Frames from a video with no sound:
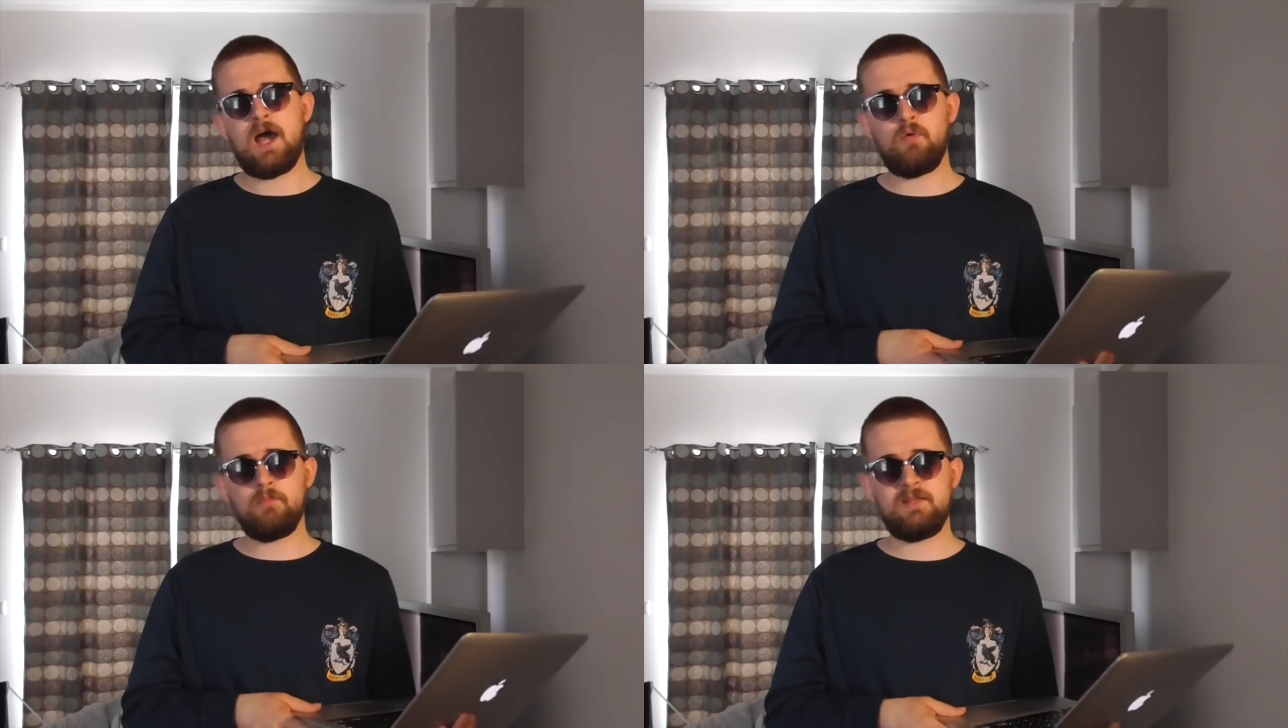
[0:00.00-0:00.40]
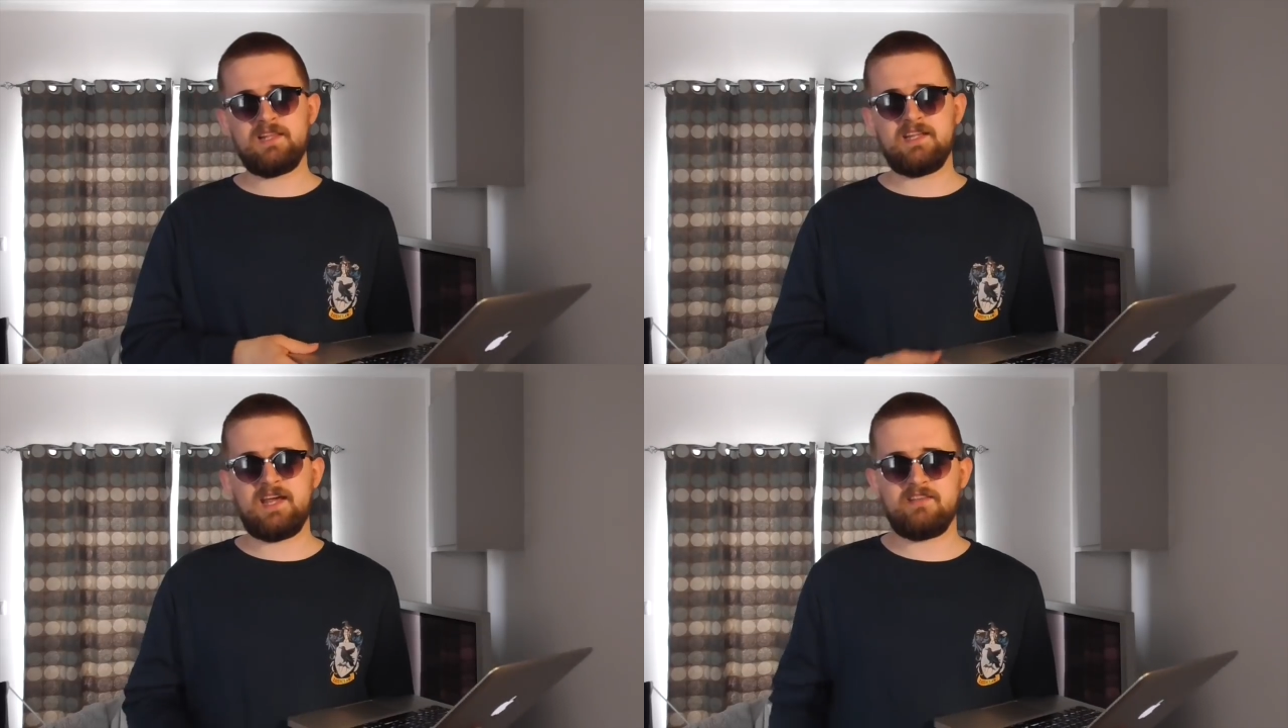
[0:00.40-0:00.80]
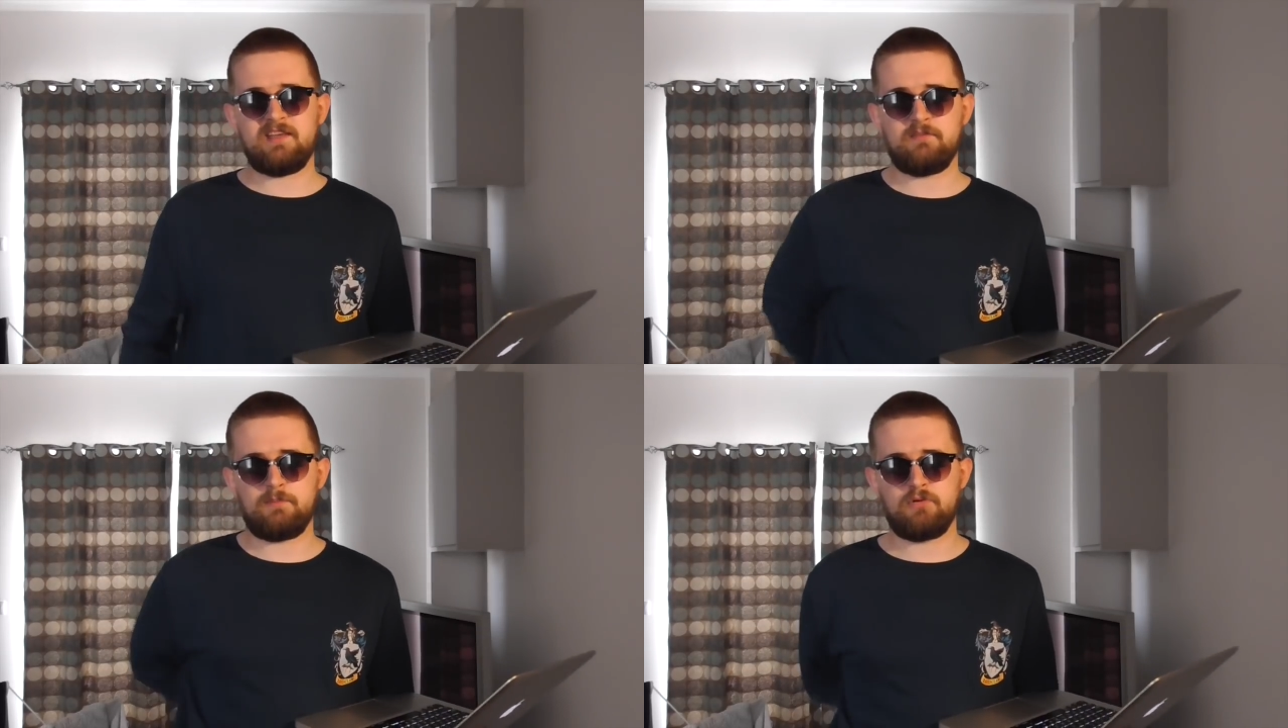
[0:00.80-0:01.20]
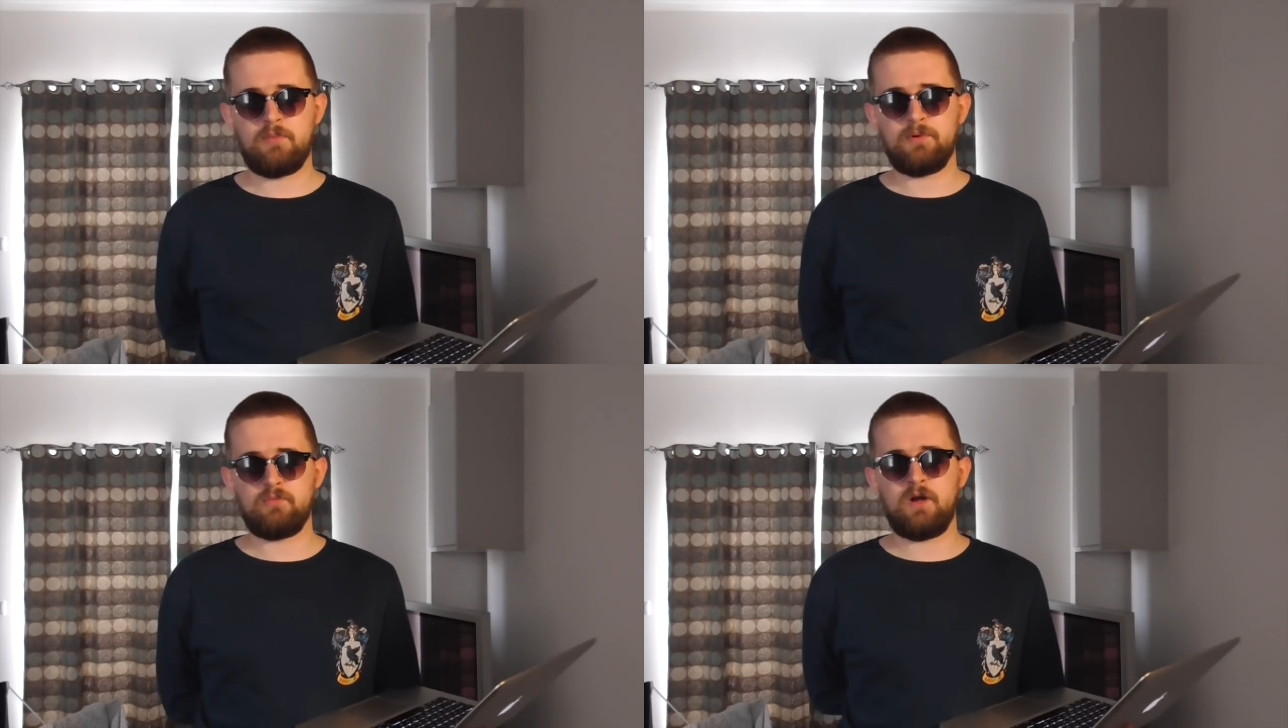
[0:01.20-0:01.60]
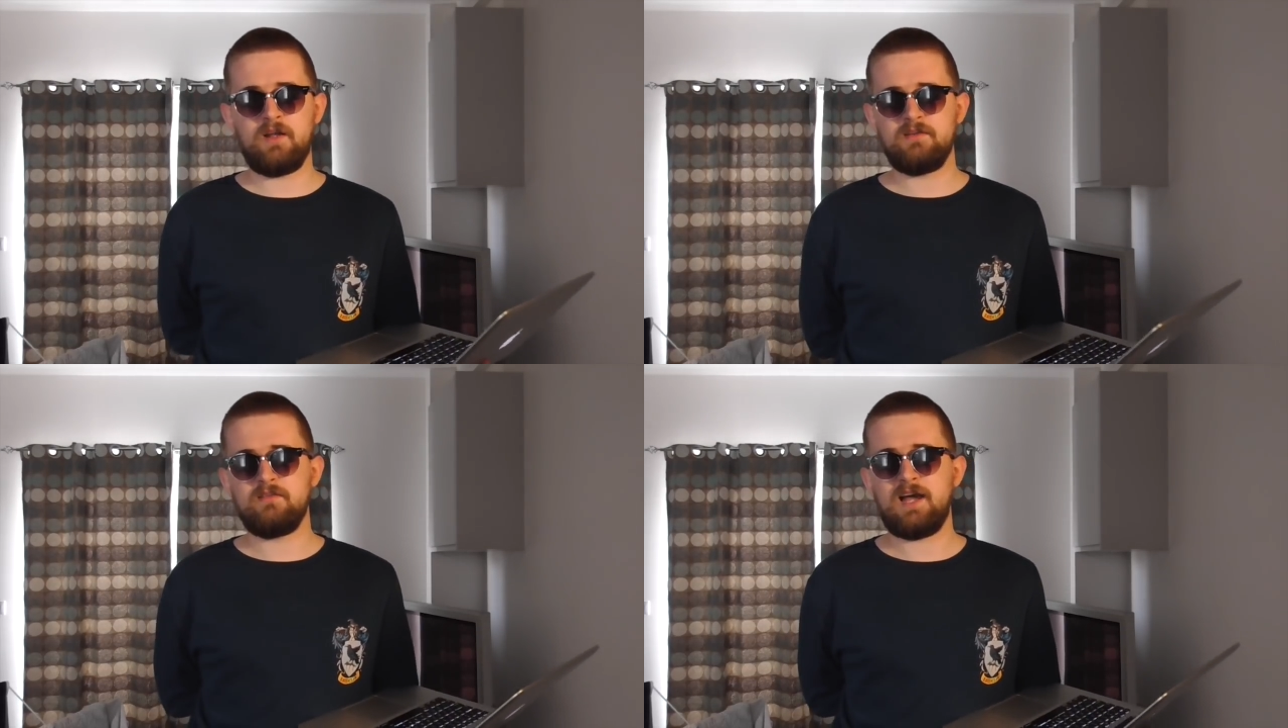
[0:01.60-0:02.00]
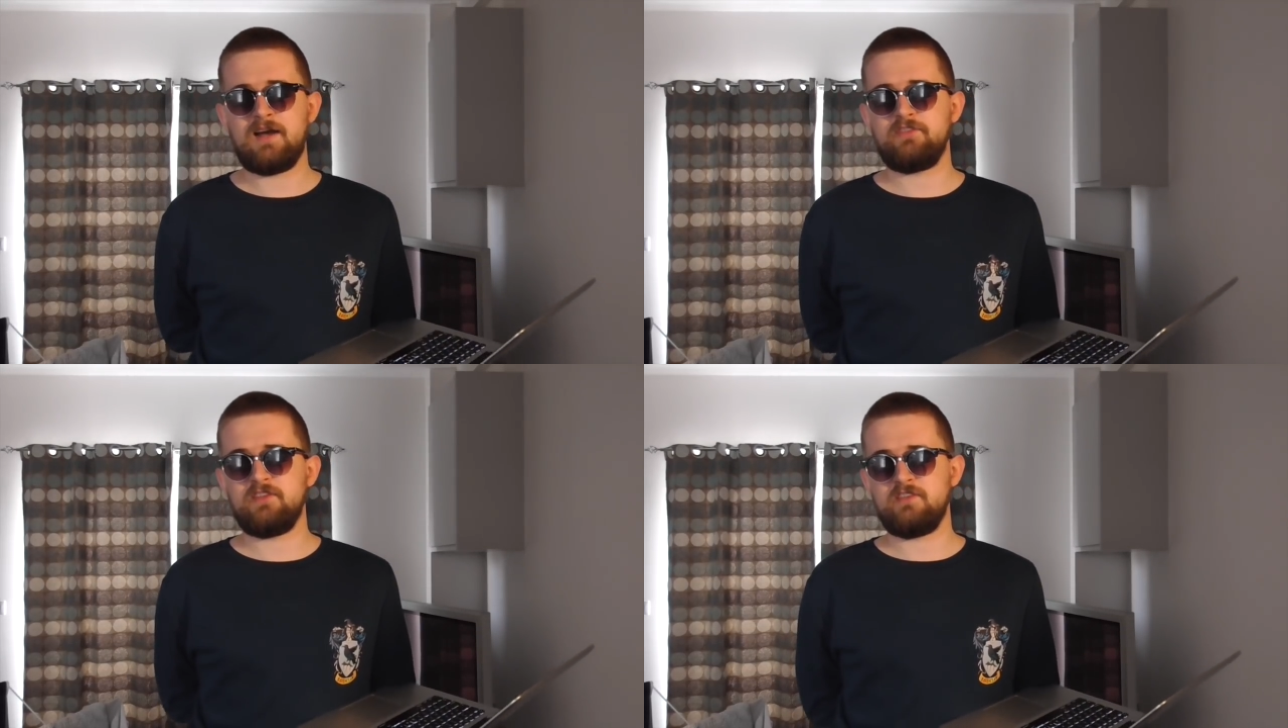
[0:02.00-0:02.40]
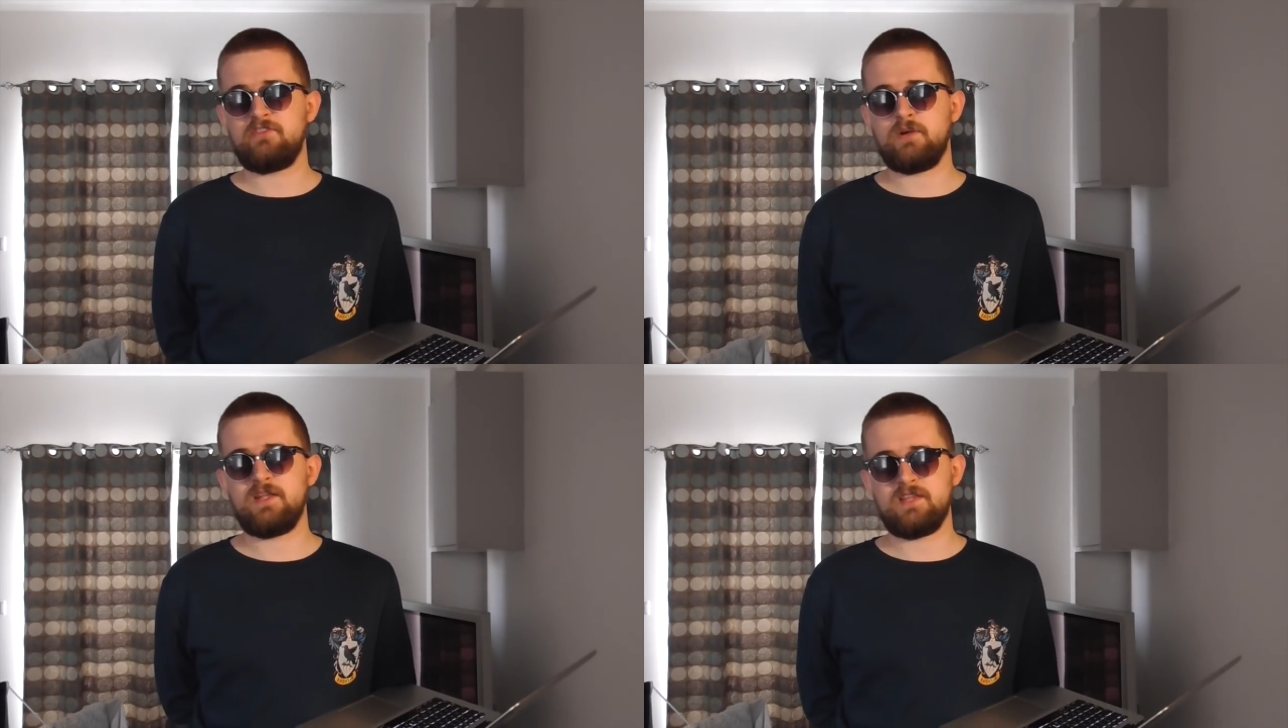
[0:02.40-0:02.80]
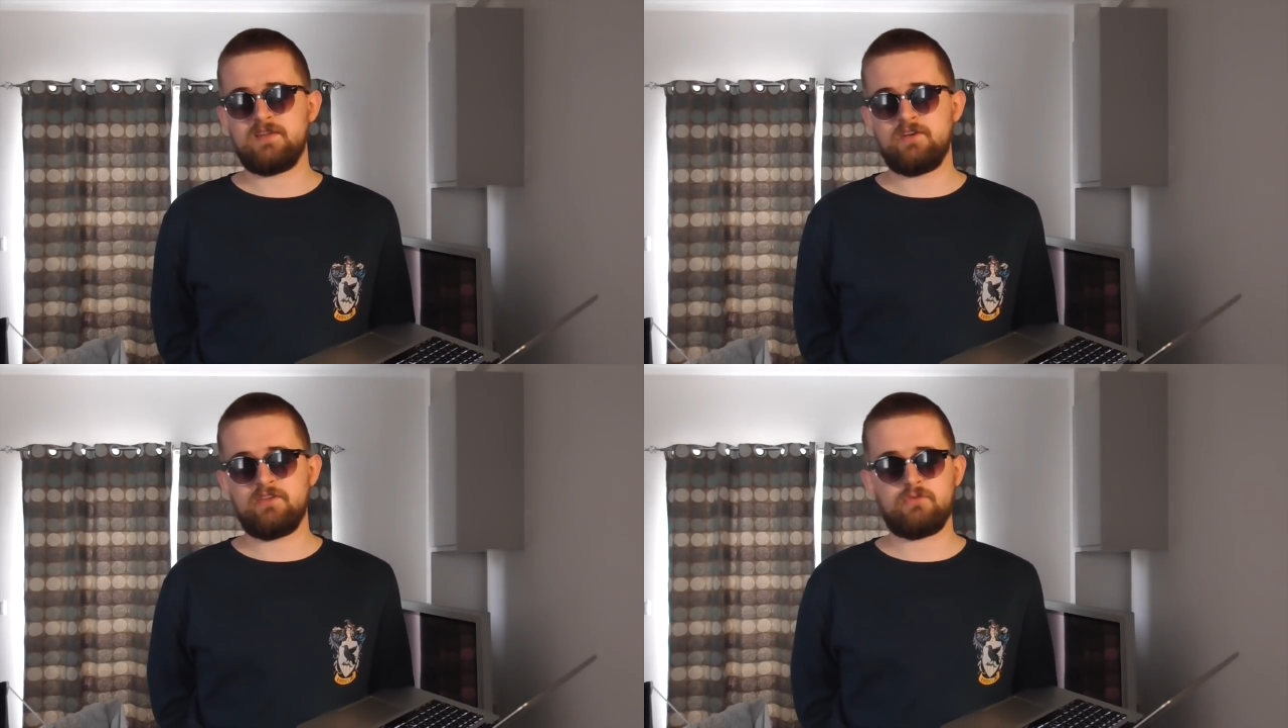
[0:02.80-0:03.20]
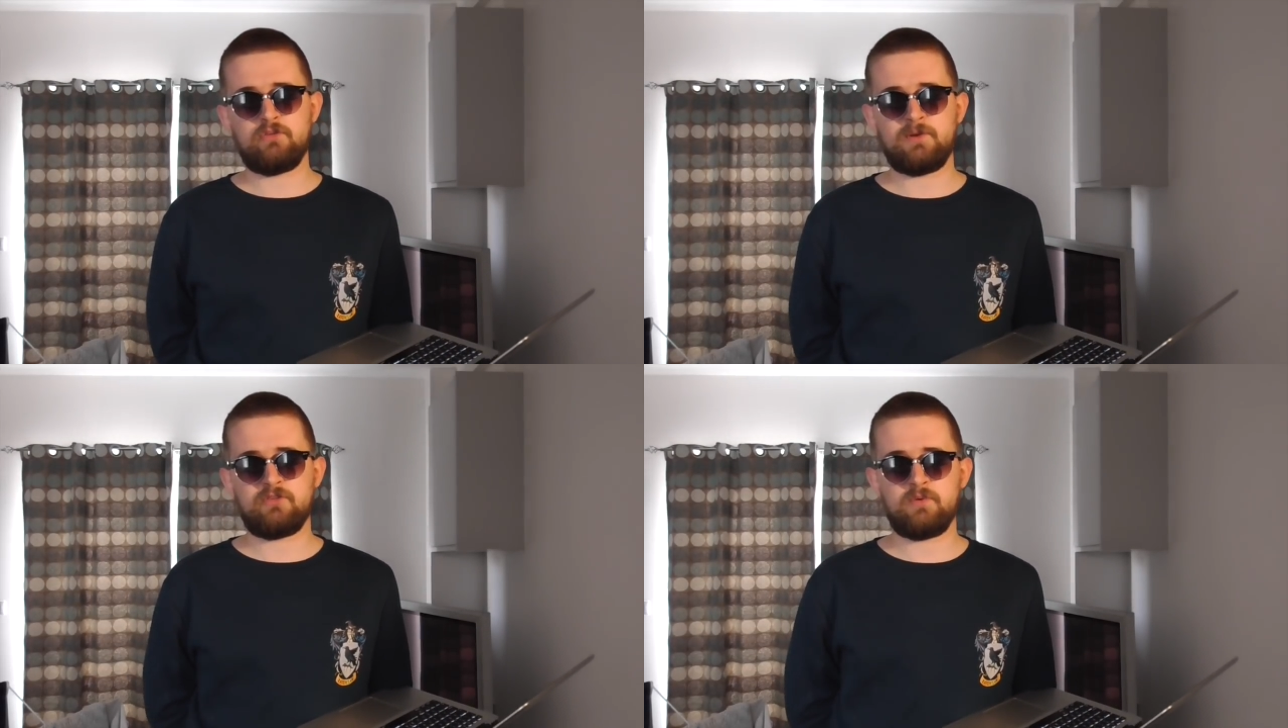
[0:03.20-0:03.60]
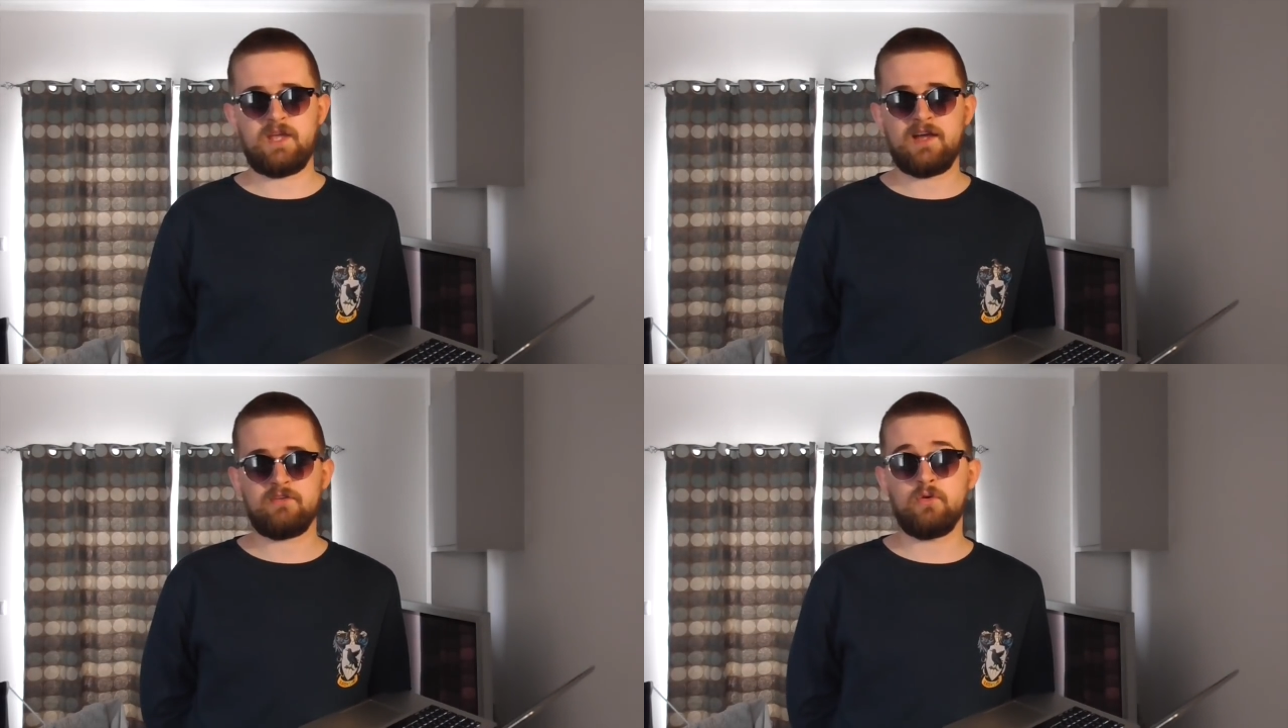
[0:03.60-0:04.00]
I want Millionaire to have a proper run after this 20th anniversary special we had,